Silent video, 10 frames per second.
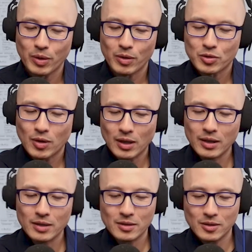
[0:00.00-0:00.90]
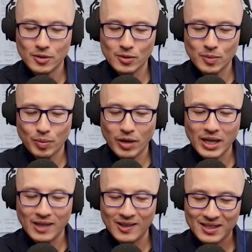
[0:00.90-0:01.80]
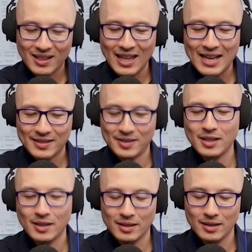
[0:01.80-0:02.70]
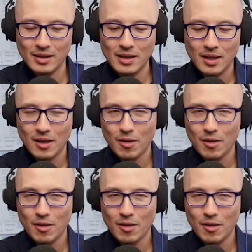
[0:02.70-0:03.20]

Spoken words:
but we were struggling to break this glass ceiling.